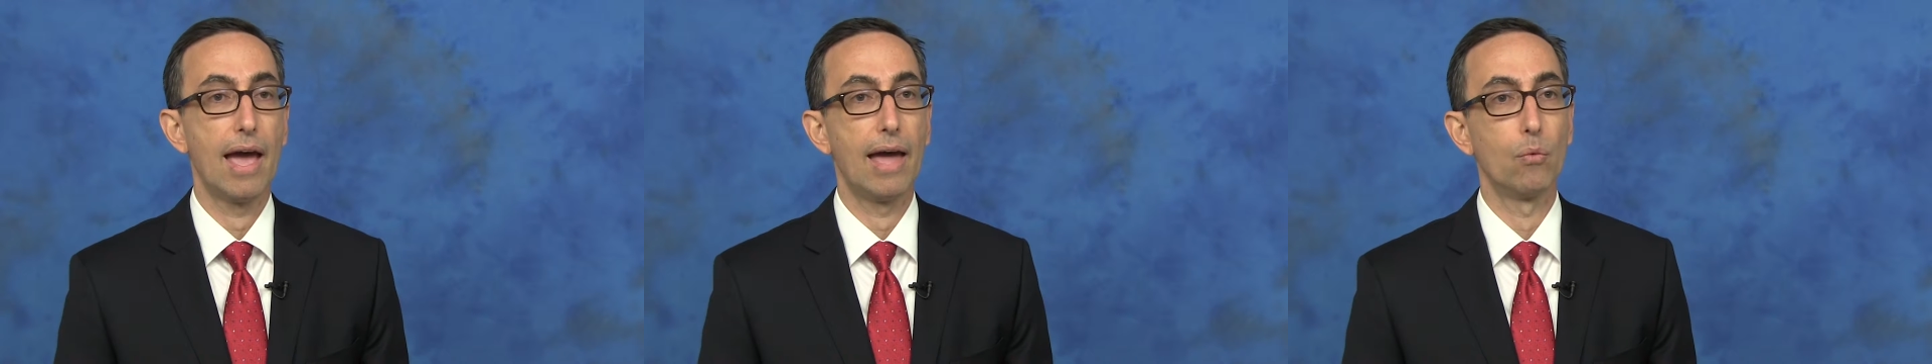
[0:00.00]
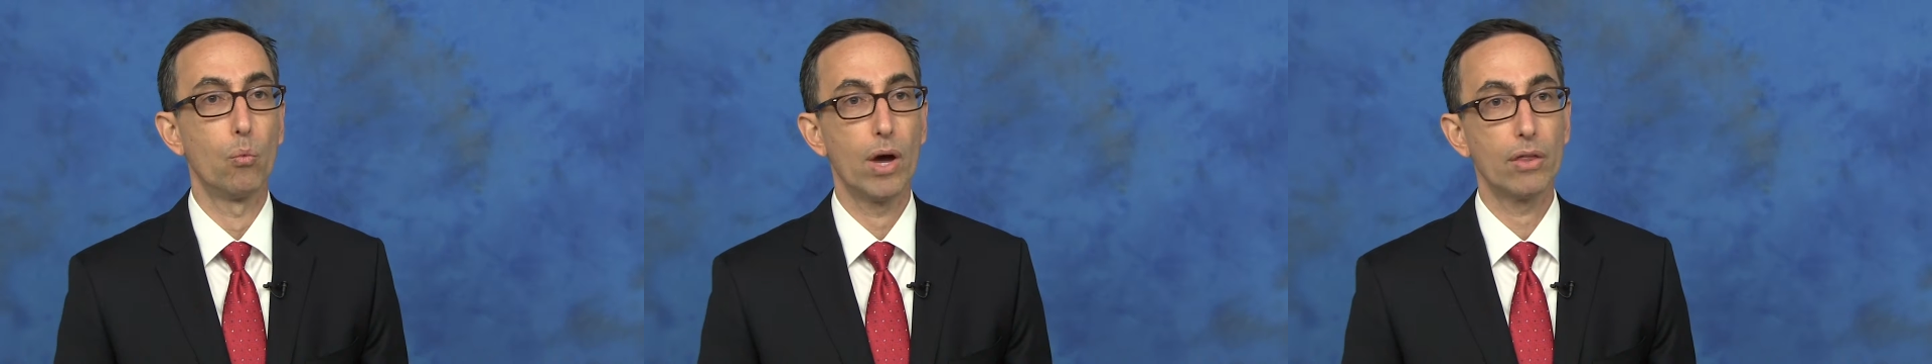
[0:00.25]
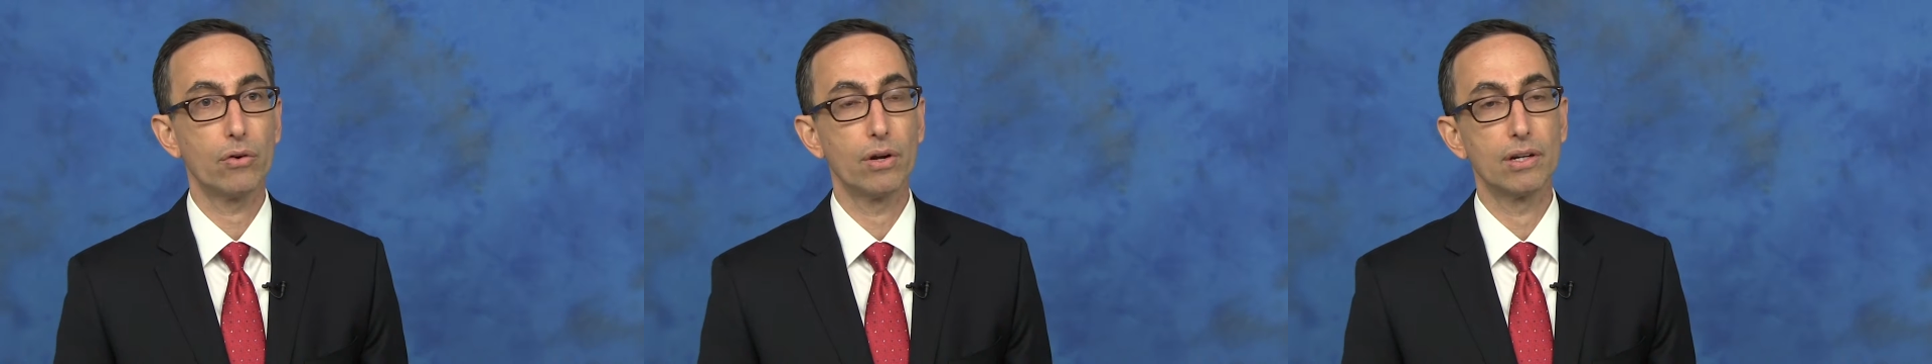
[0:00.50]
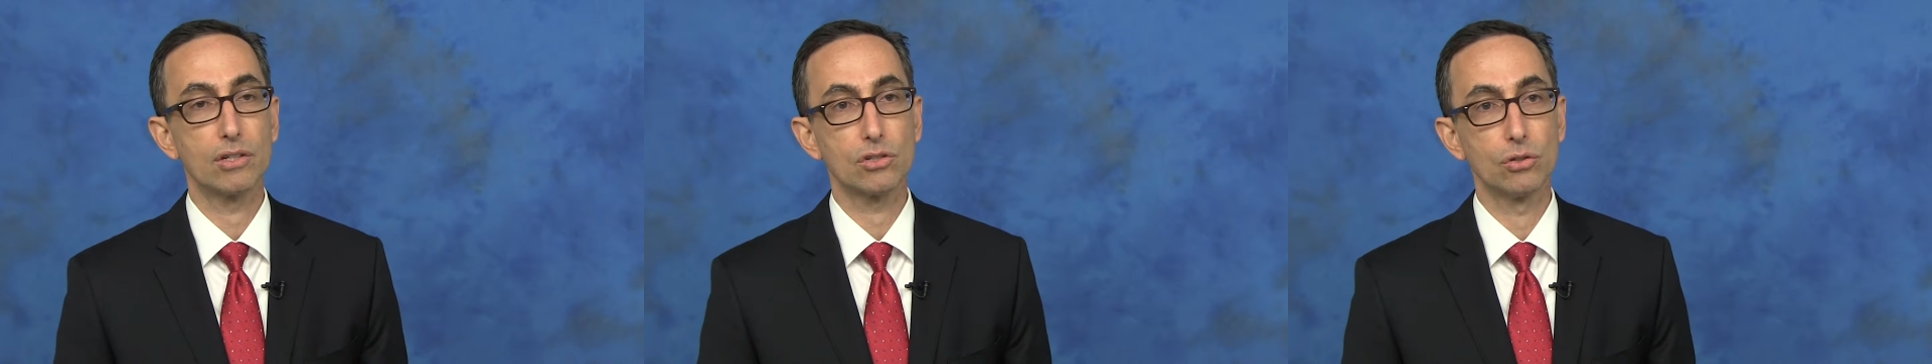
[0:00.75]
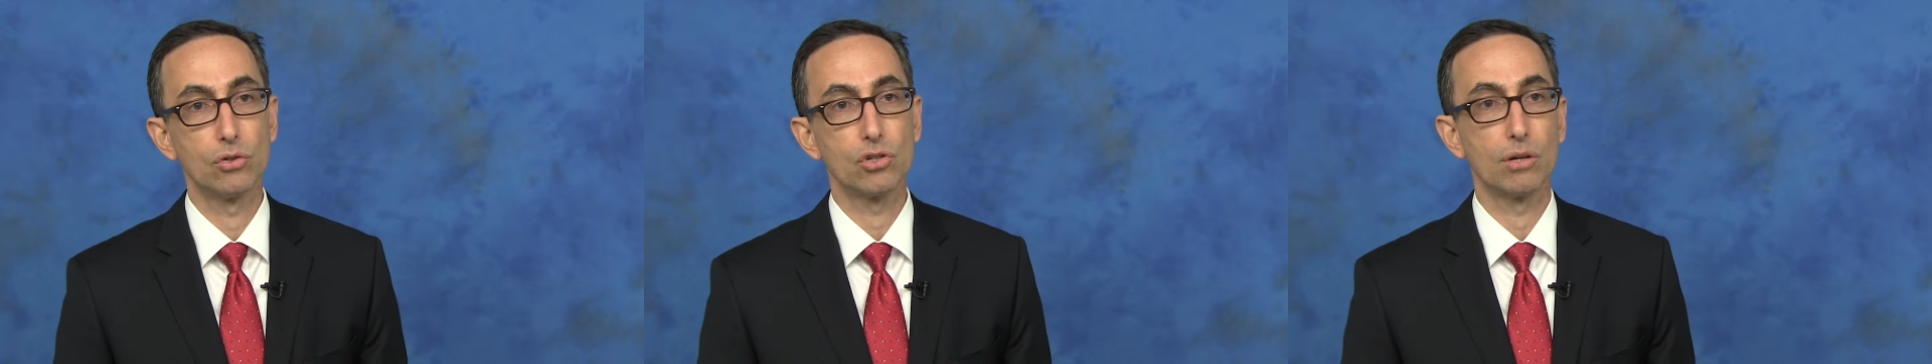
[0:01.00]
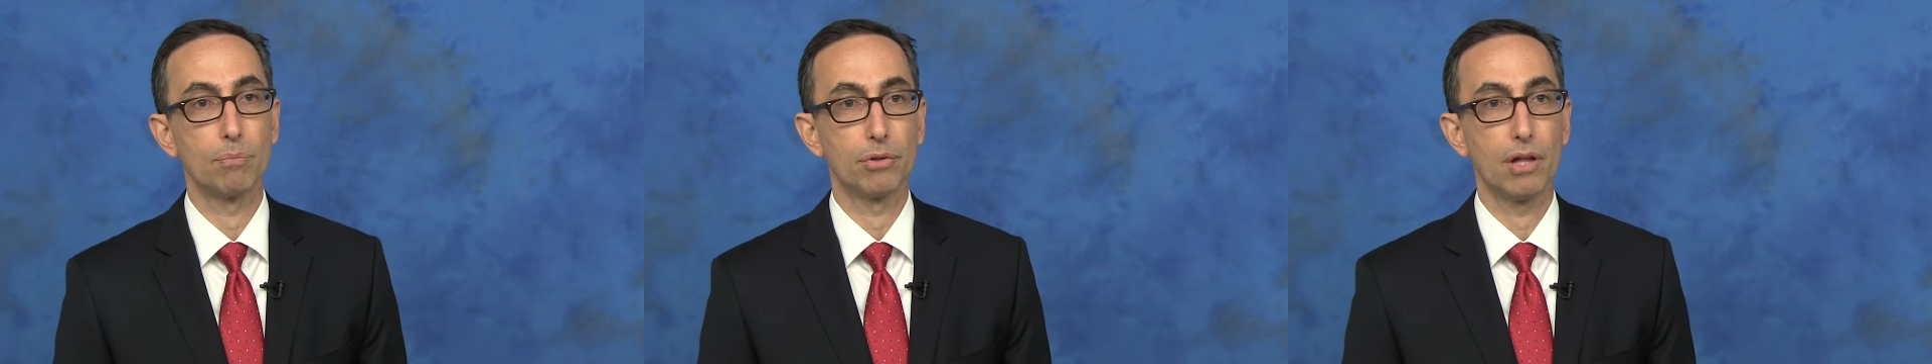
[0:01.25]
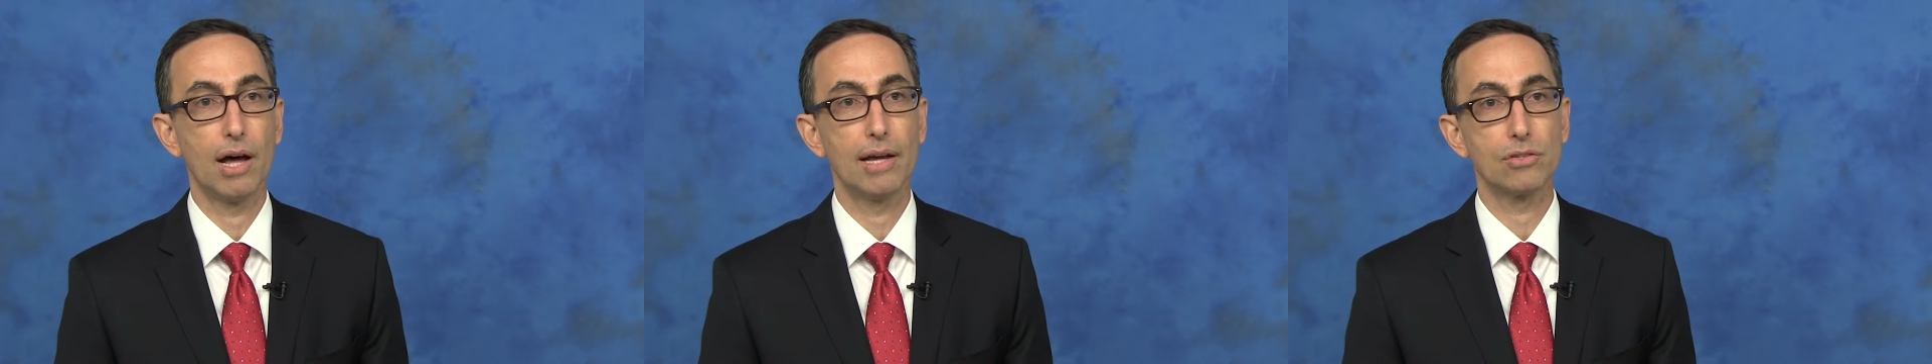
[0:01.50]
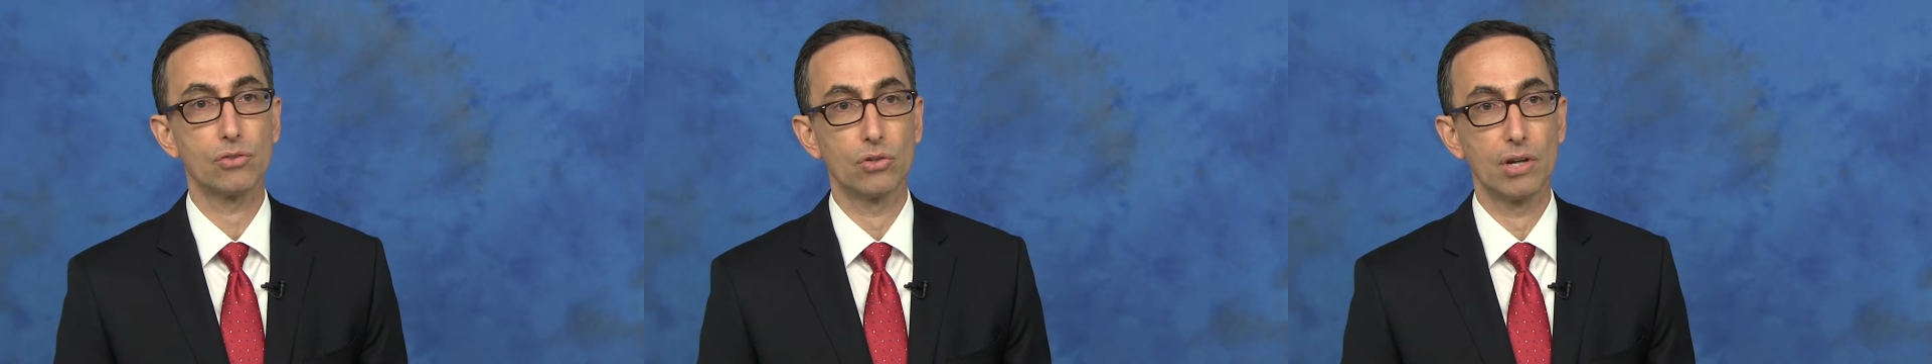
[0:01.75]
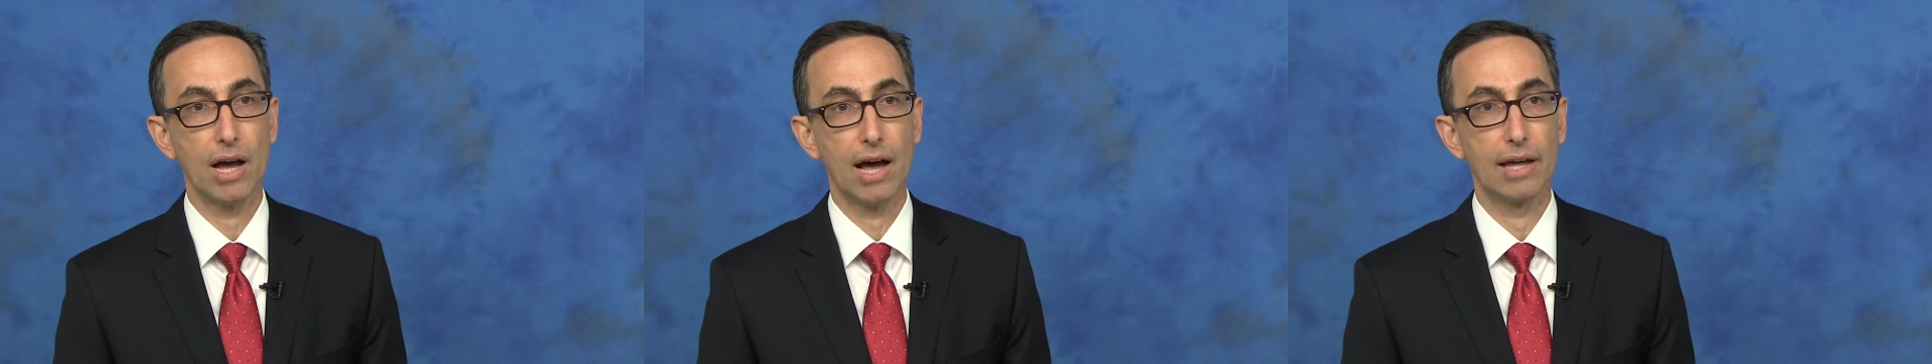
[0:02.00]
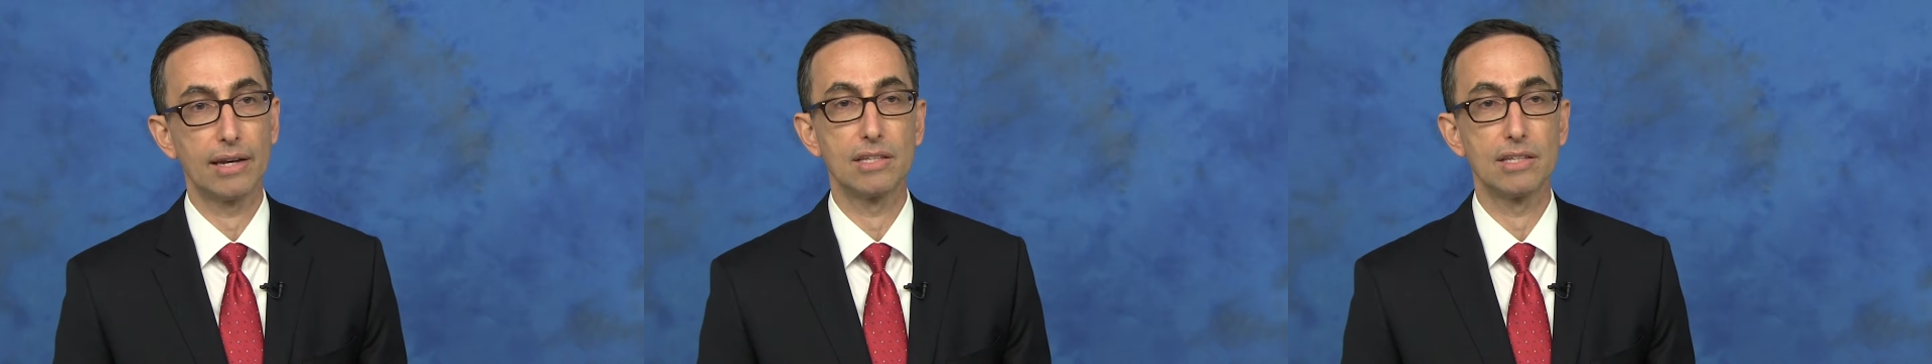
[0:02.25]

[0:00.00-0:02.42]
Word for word: And whether an exclusion applies or not